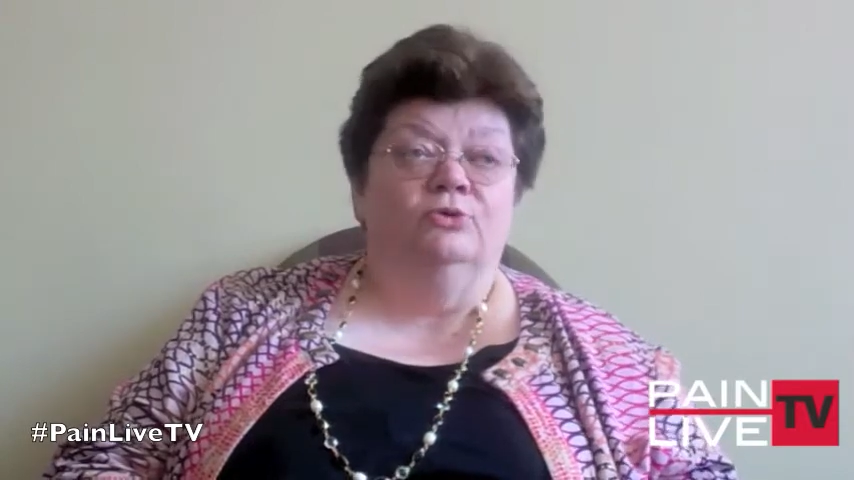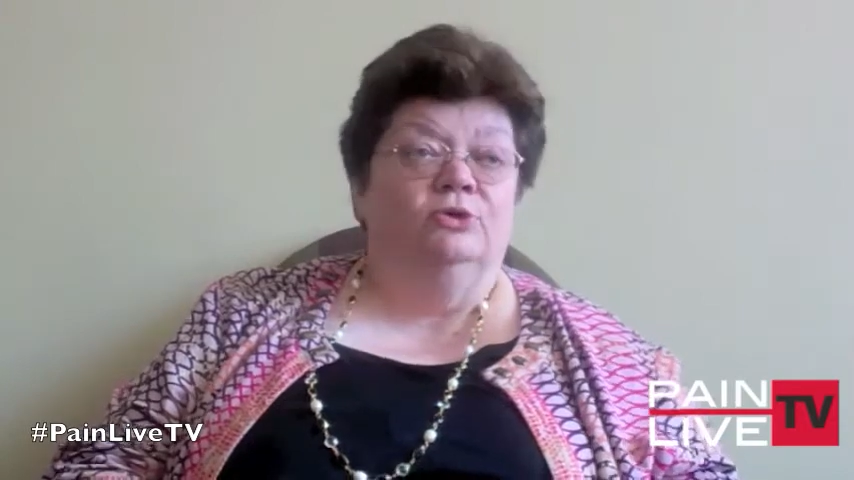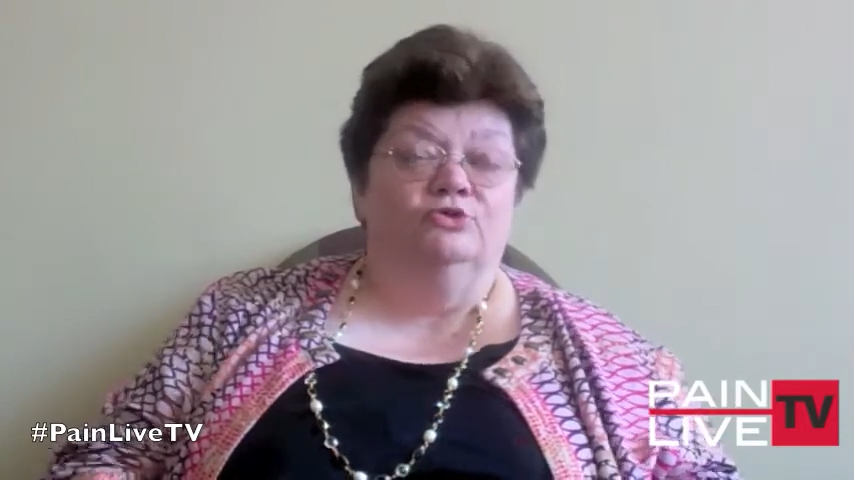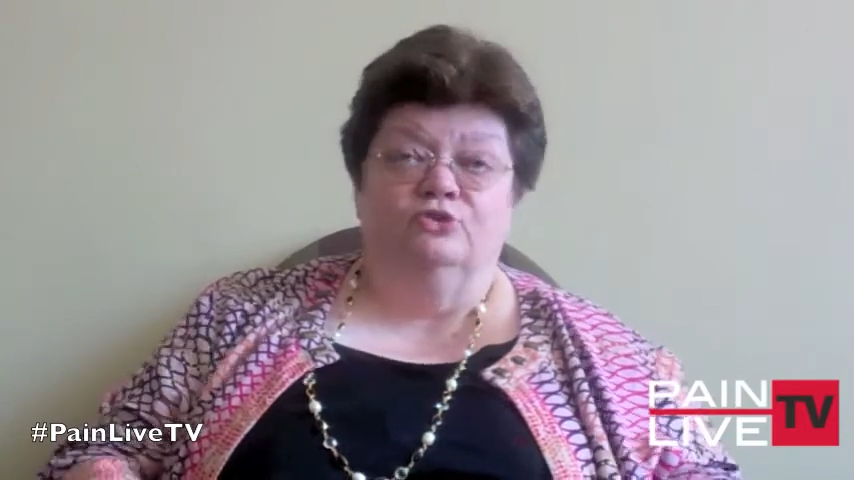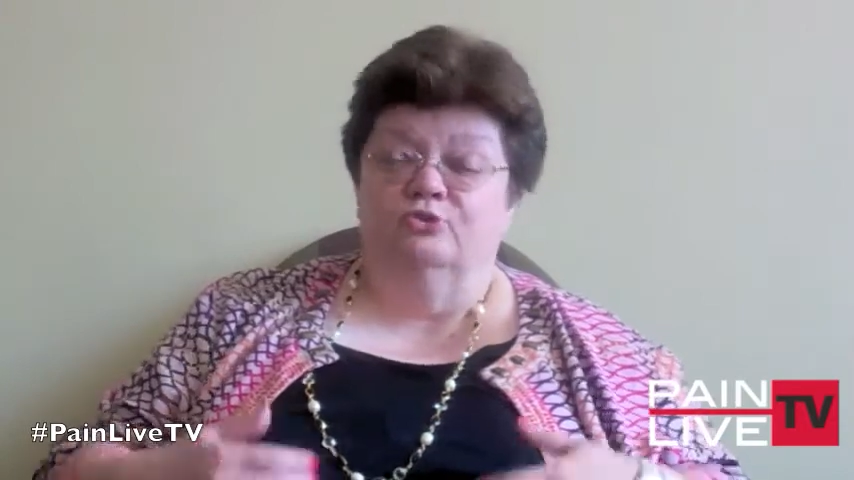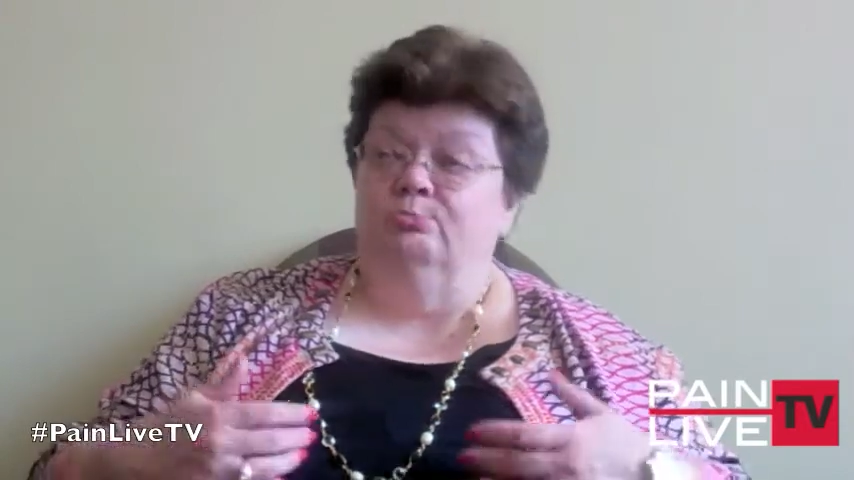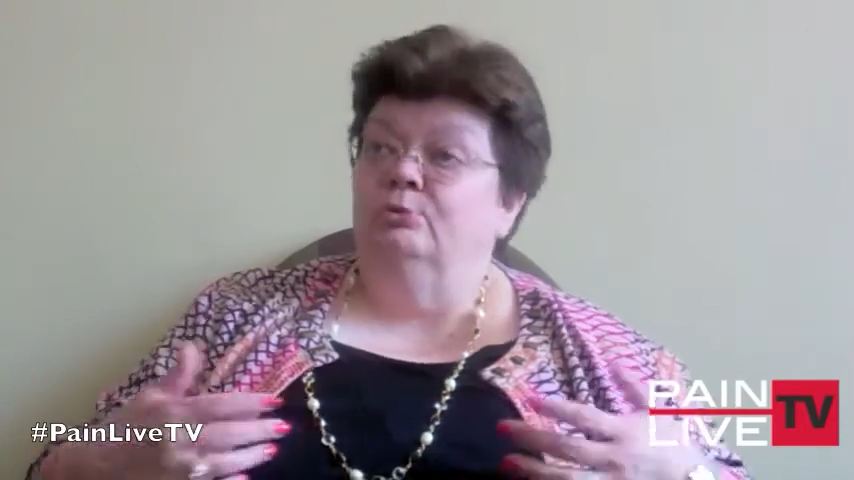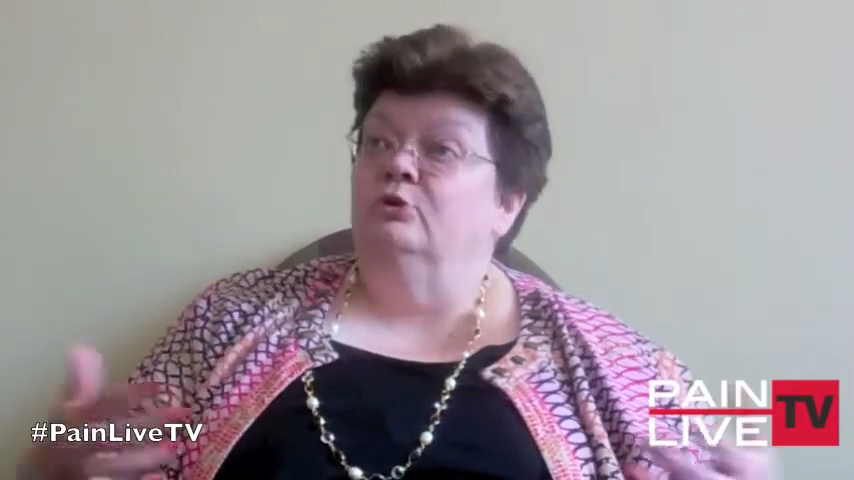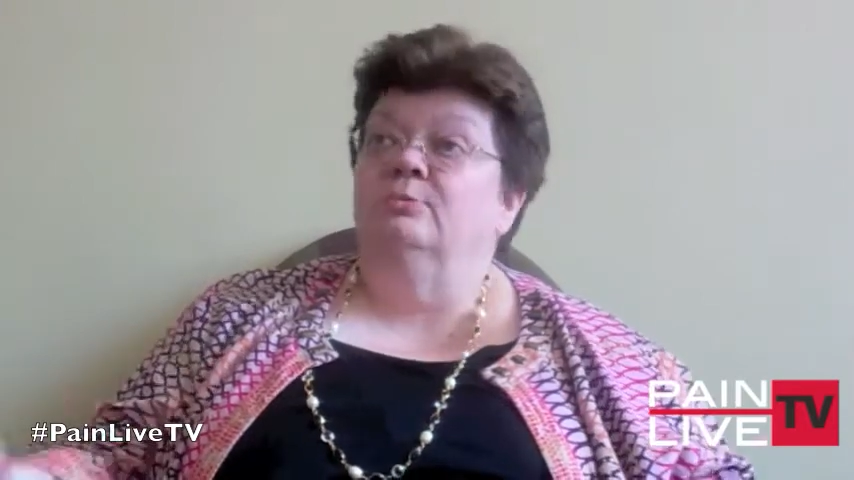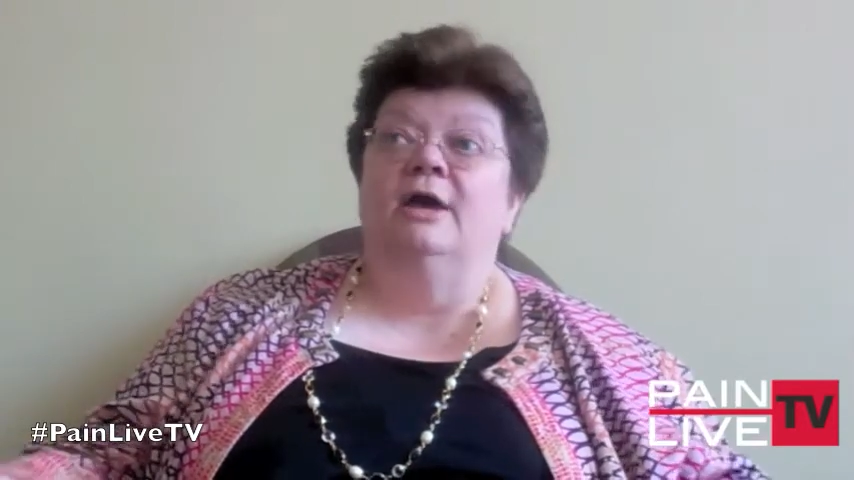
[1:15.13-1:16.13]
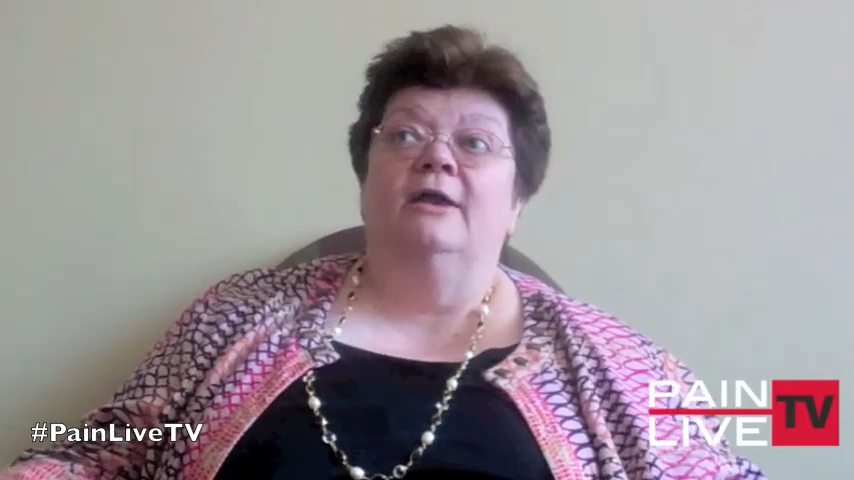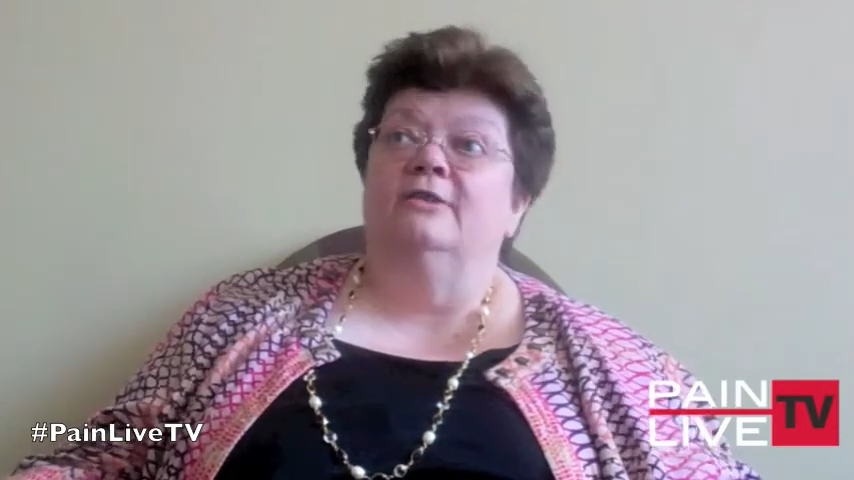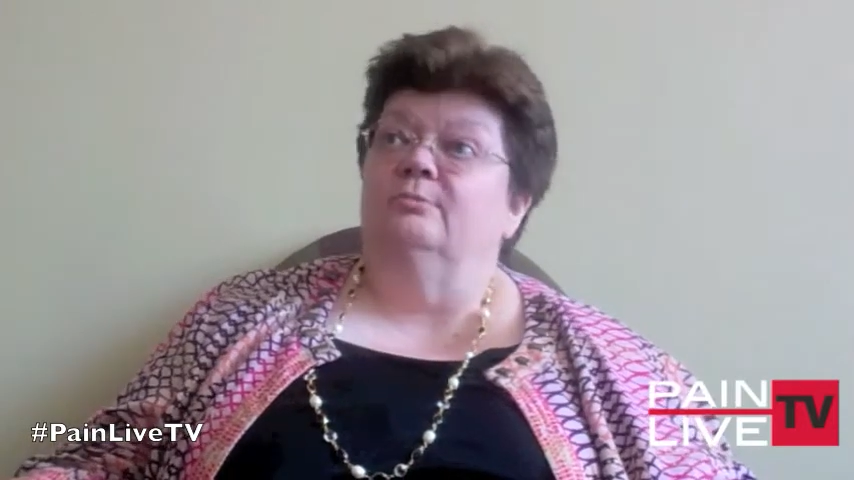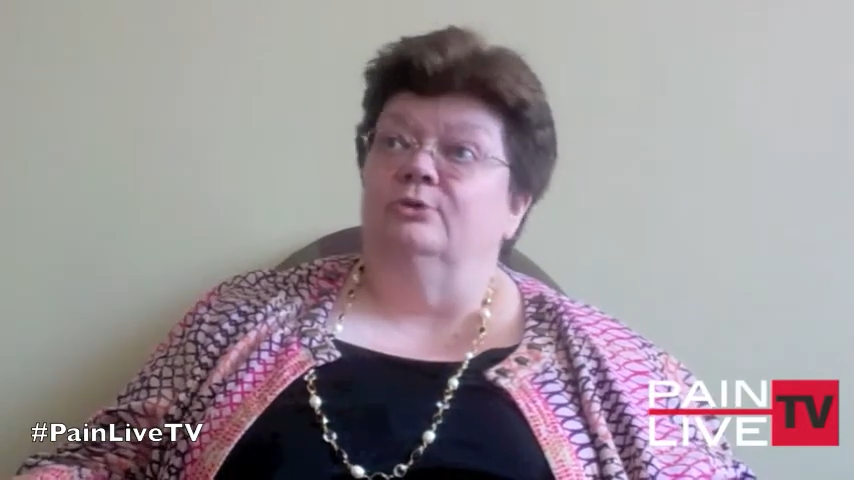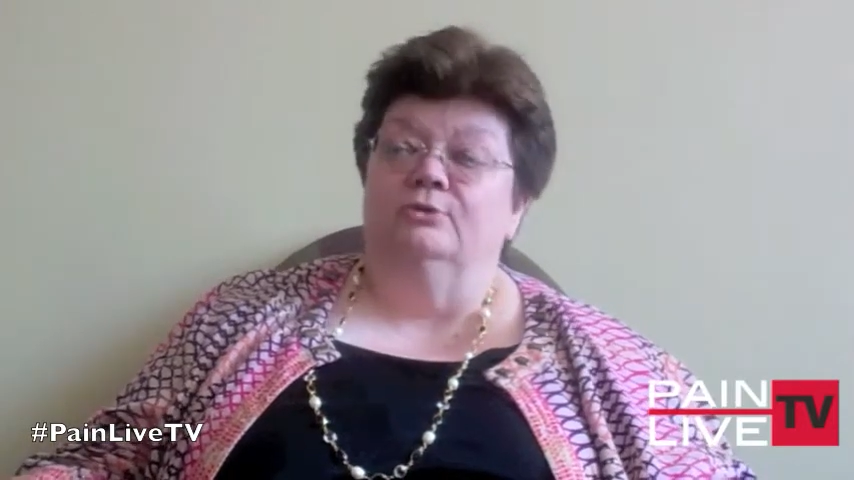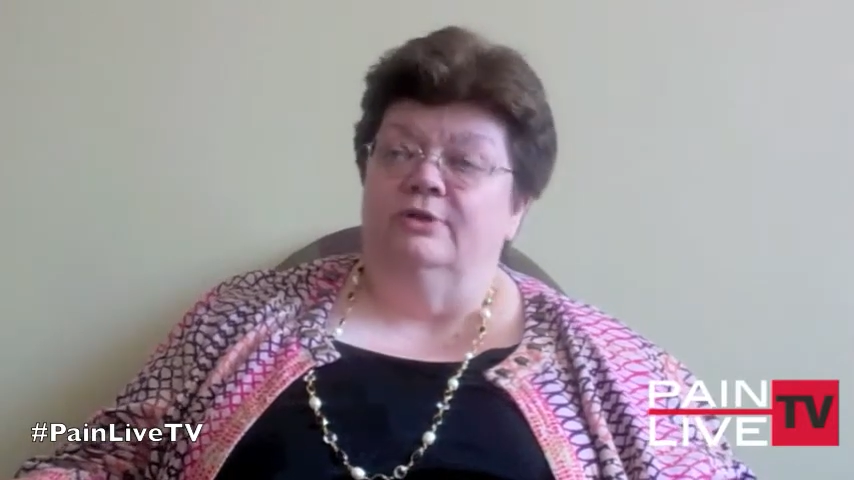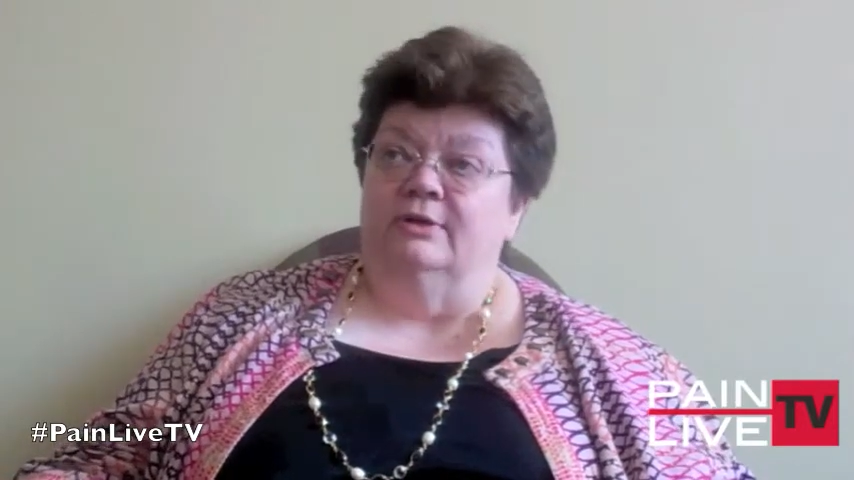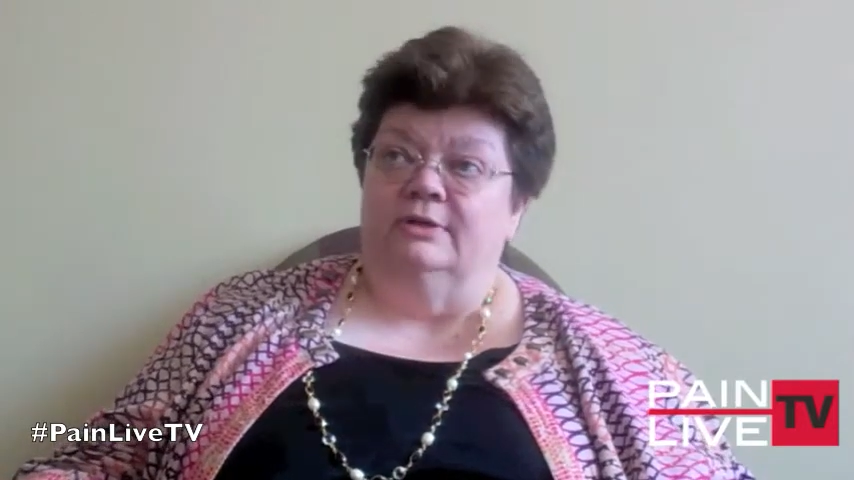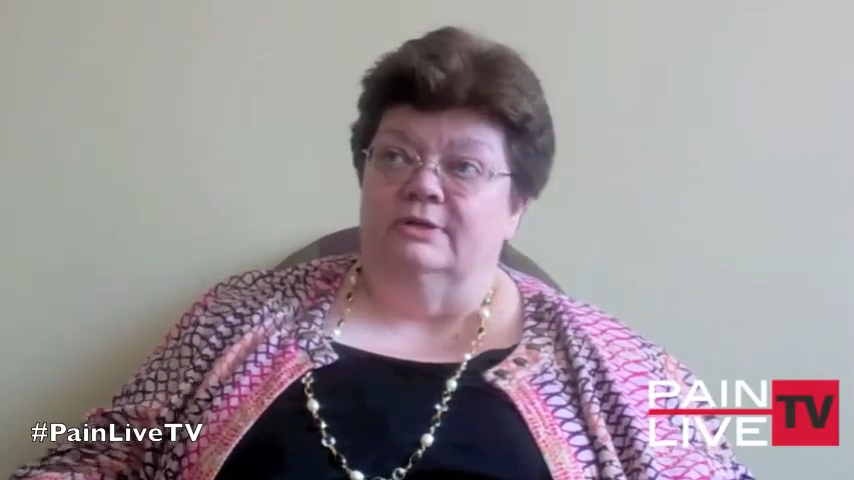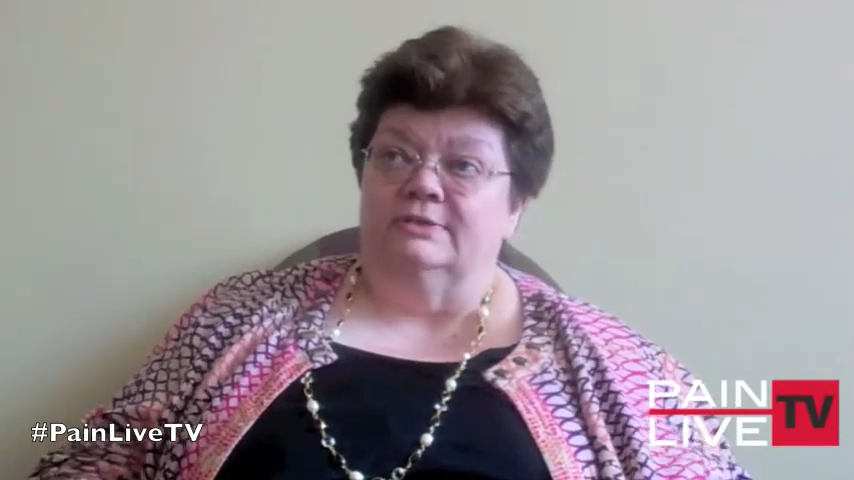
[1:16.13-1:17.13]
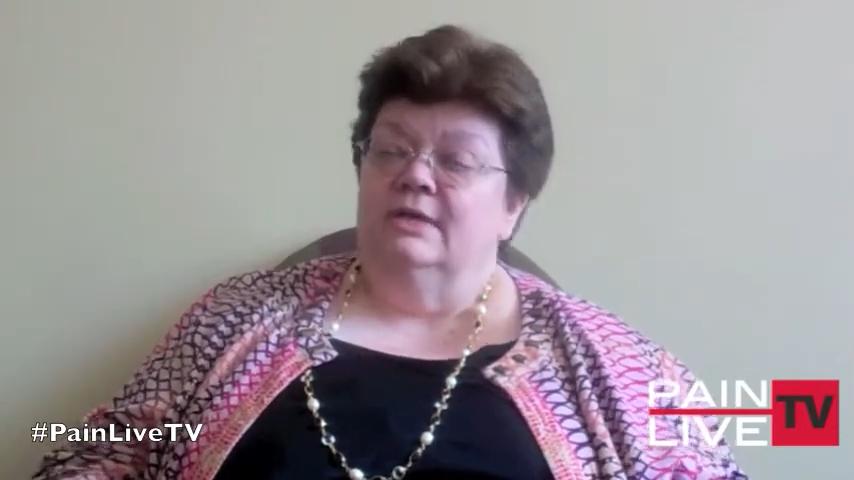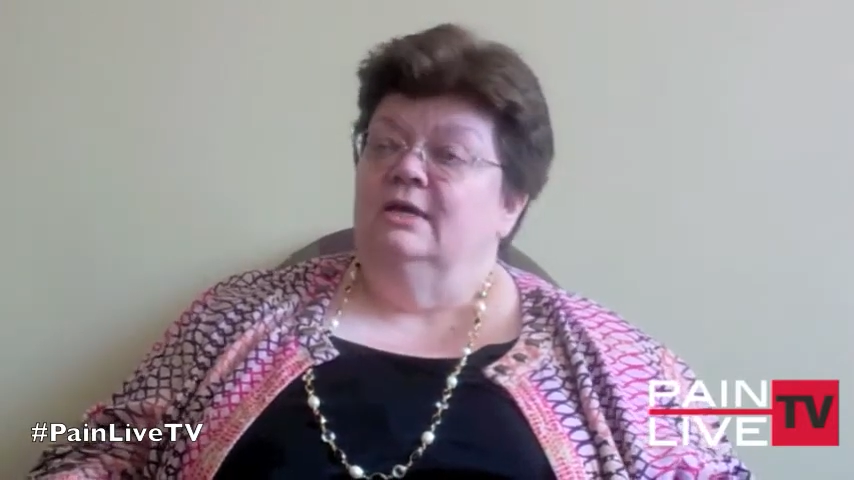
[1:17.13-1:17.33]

It's just boom, out of the blue, there it is.